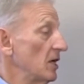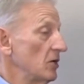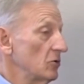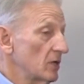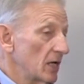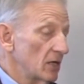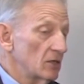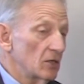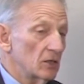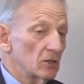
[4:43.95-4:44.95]
Okay. You can't
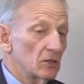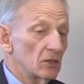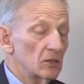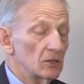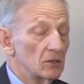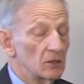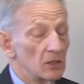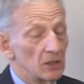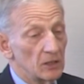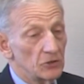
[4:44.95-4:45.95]

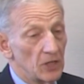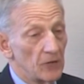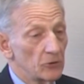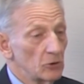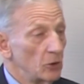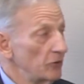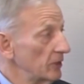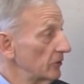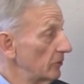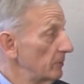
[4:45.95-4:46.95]
stand their
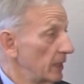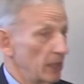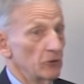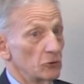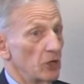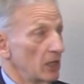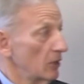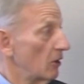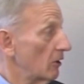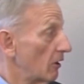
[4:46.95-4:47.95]
clothing on their body, and they'll take
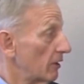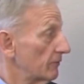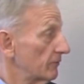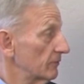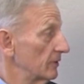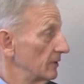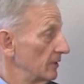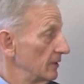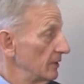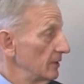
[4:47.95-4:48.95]
it all off. Yes.